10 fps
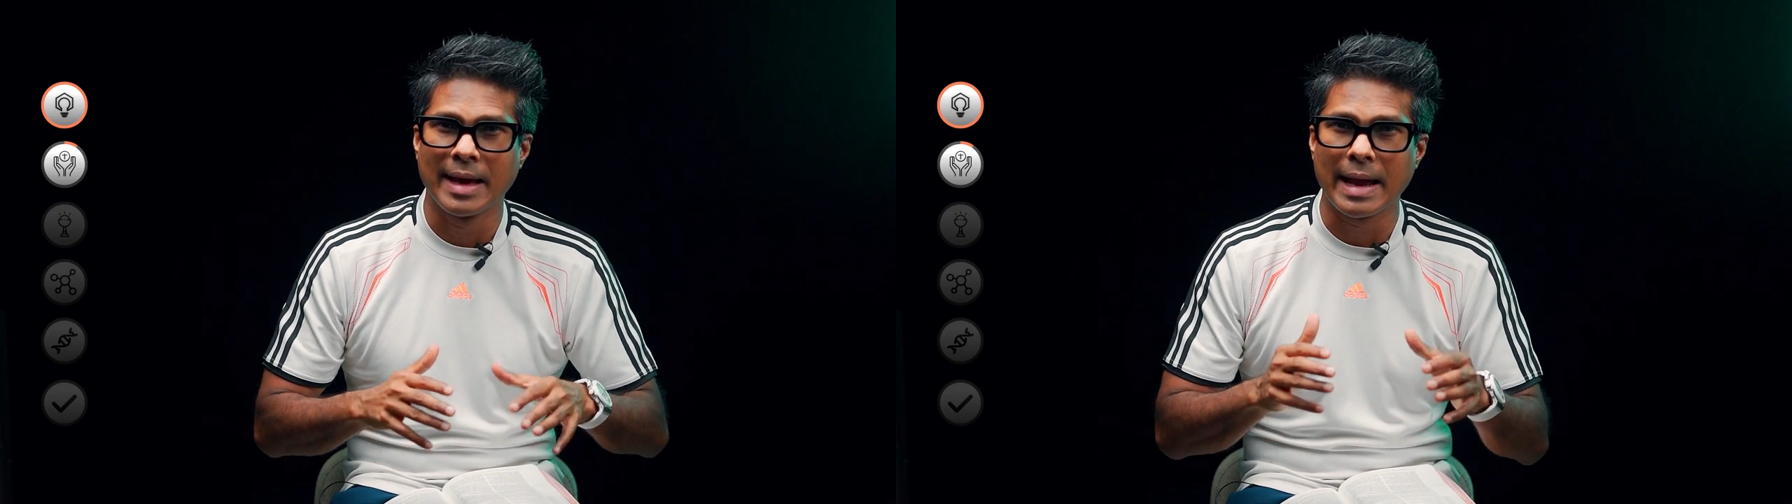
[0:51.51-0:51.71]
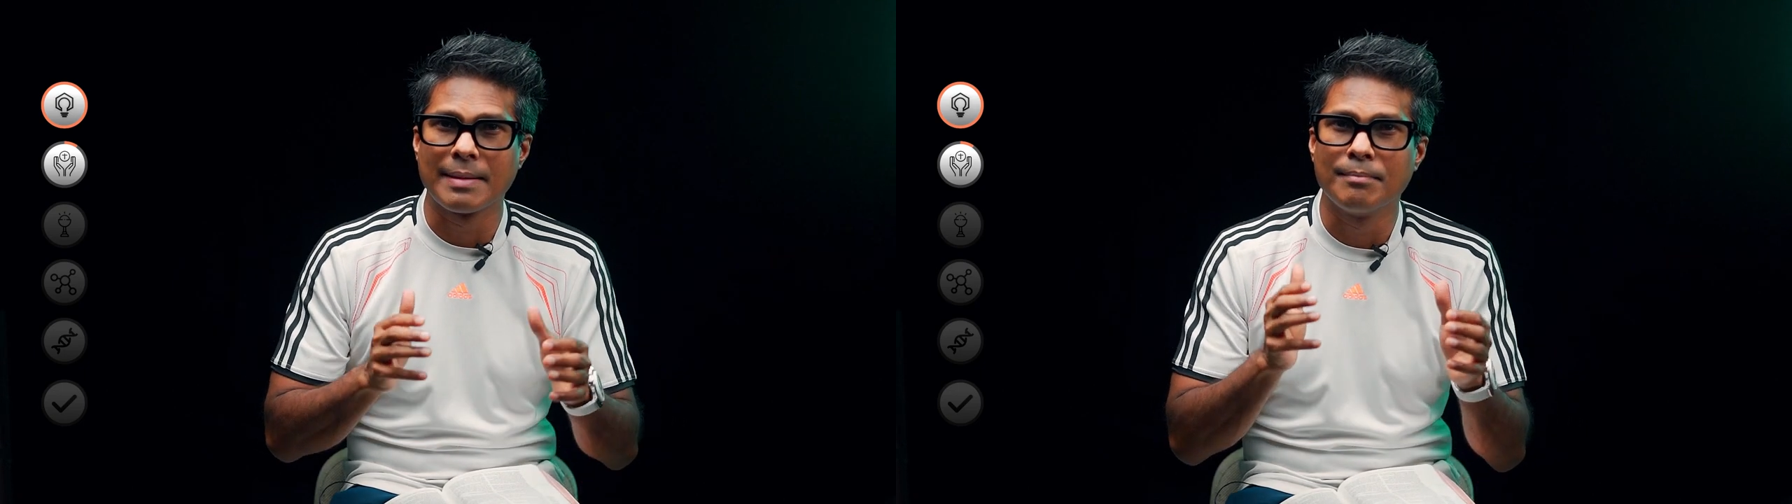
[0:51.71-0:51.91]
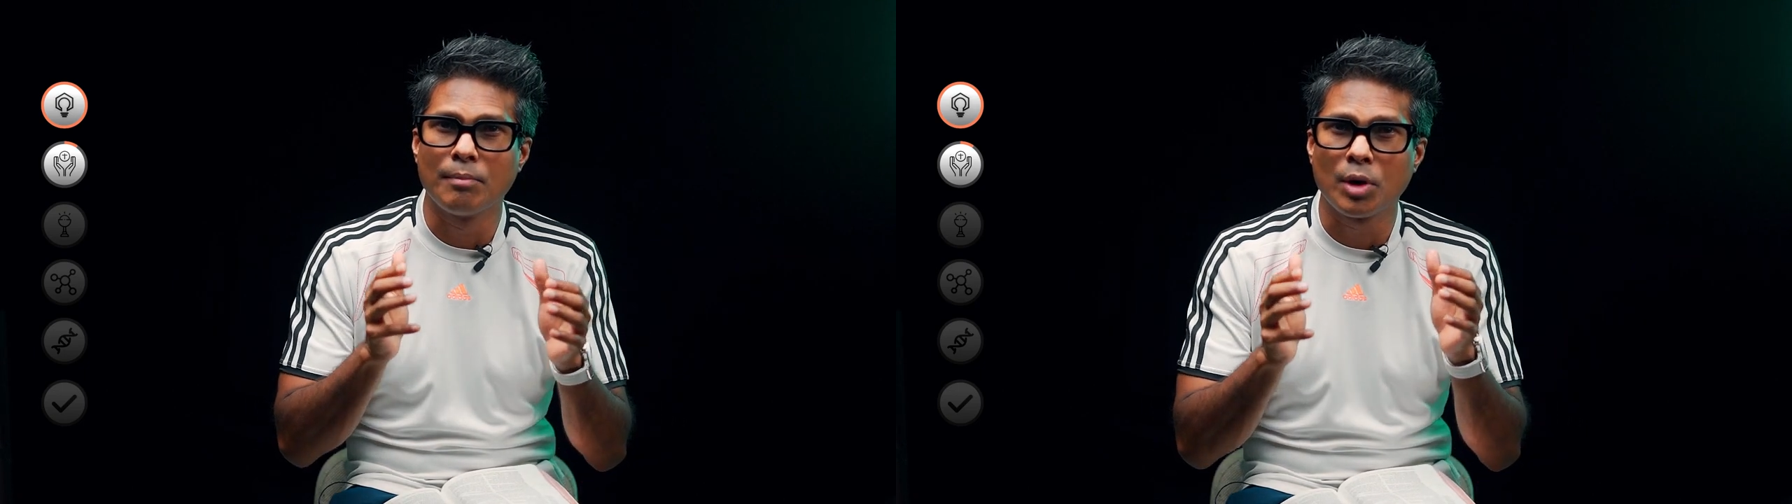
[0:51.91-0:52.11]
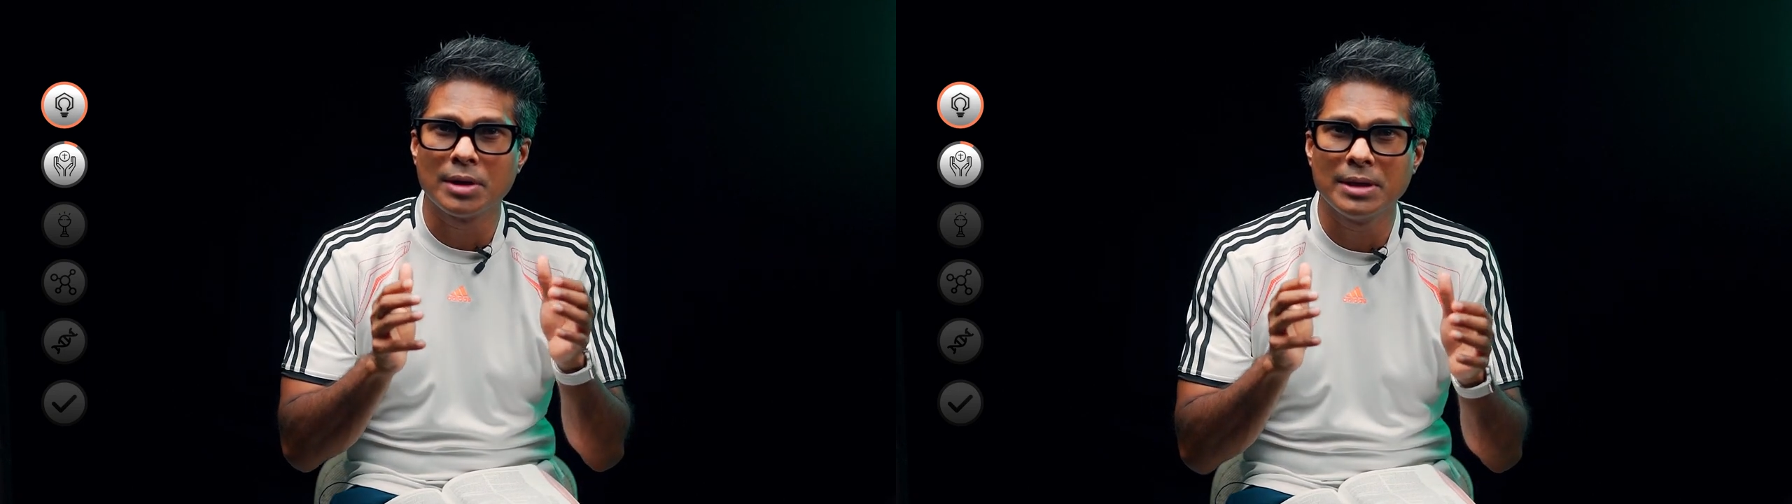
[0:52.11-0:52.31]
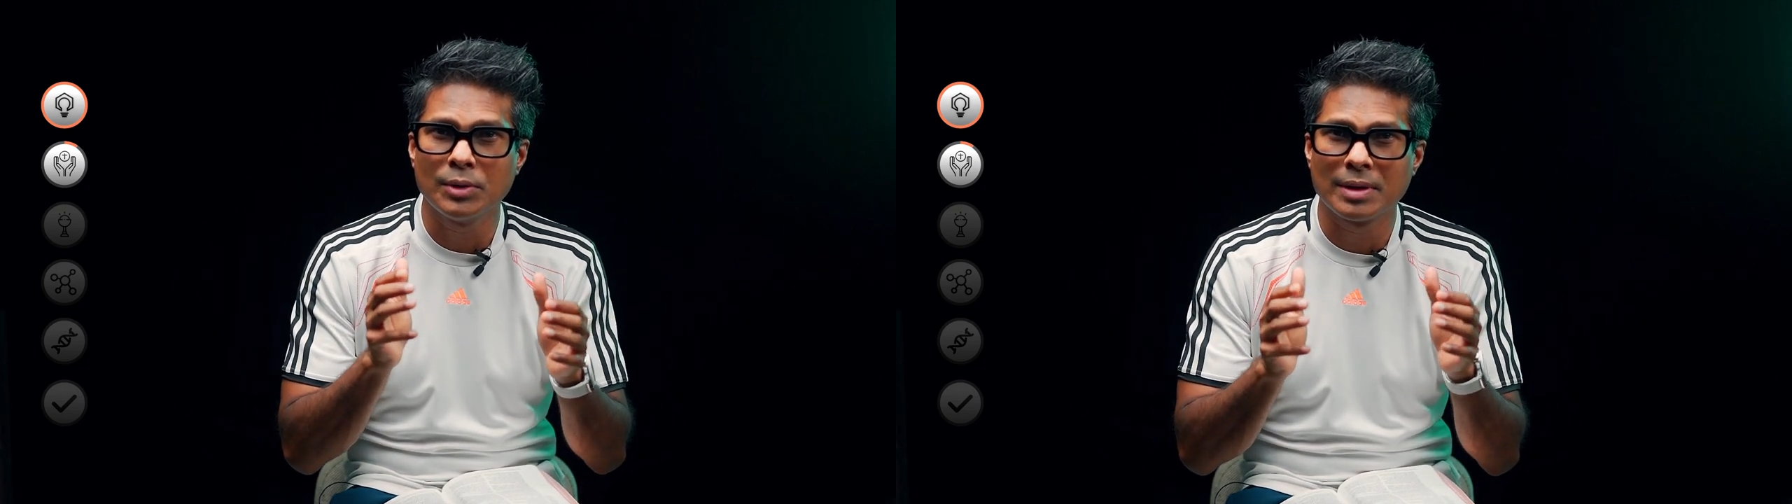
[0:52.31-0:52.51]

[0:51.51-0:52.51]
and model your